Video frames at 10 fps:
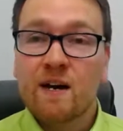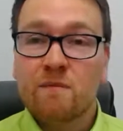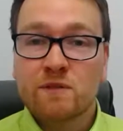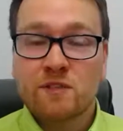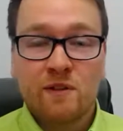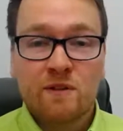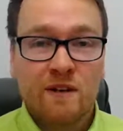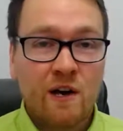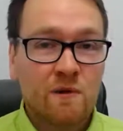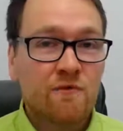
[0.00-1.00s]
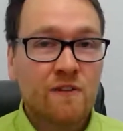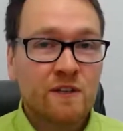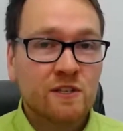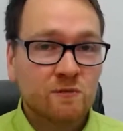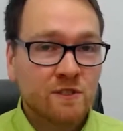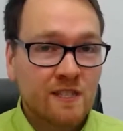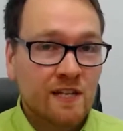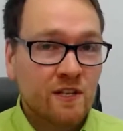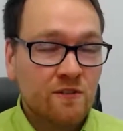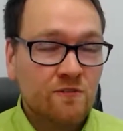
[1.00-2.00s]
So I hope you found this one today
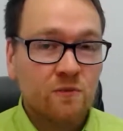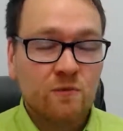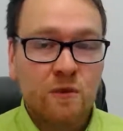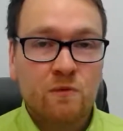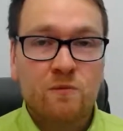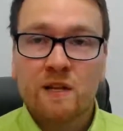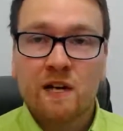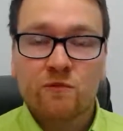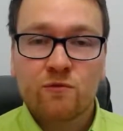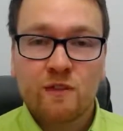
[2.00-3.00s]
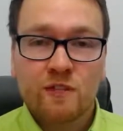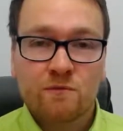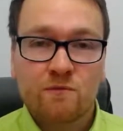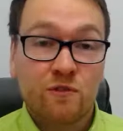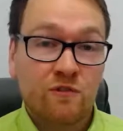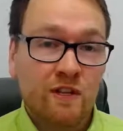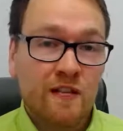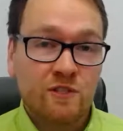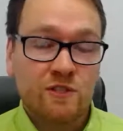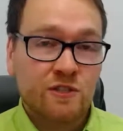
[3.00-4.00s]
useful. We will be covering some more of our
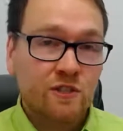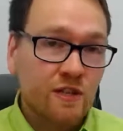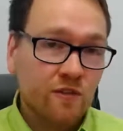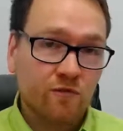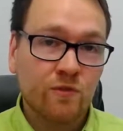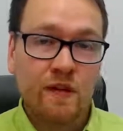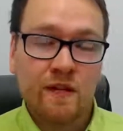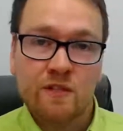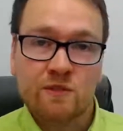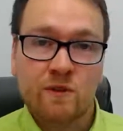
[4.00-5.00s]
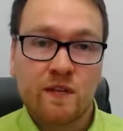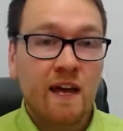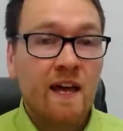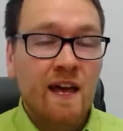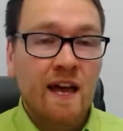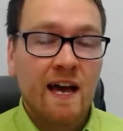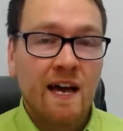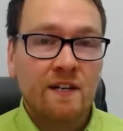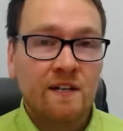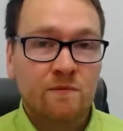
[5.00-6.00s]
ledgers throughout this week.
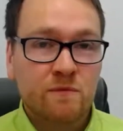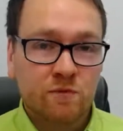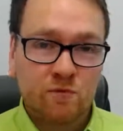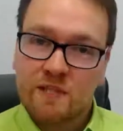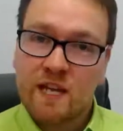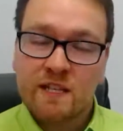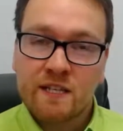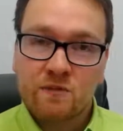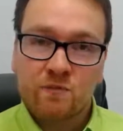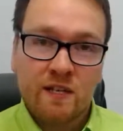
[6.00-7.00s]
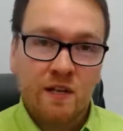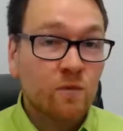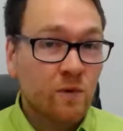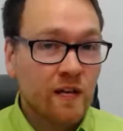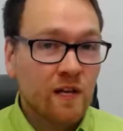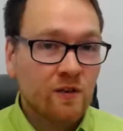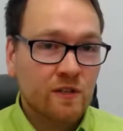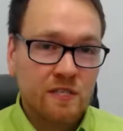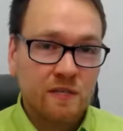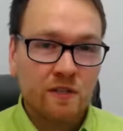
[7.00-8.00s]
And towards the end of this week, we're going to look at
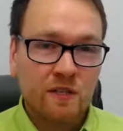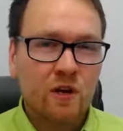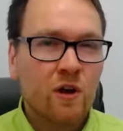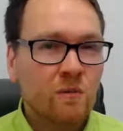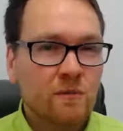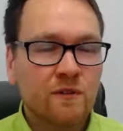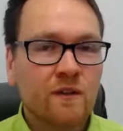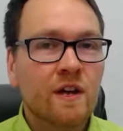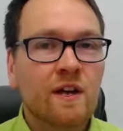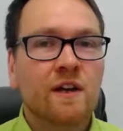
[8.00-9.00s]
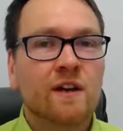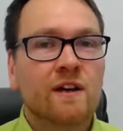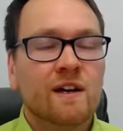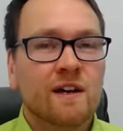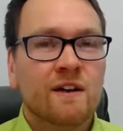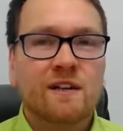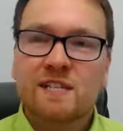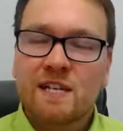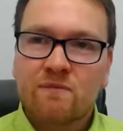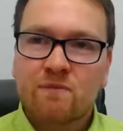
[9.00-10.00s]
some of the common, I'm going to
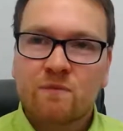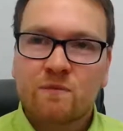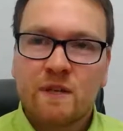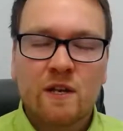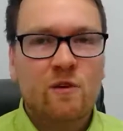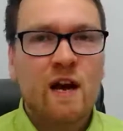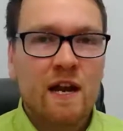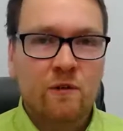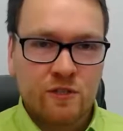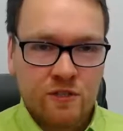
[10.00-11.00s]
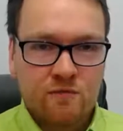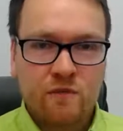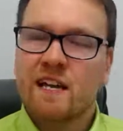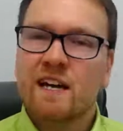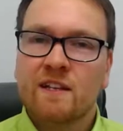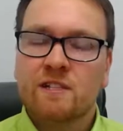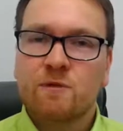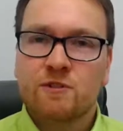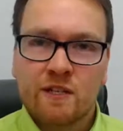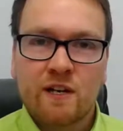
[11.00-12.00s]
say they're not errors. Well, yeah, I suppose
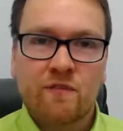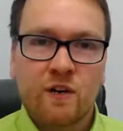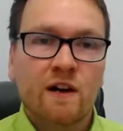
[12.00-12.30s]
they kind of are.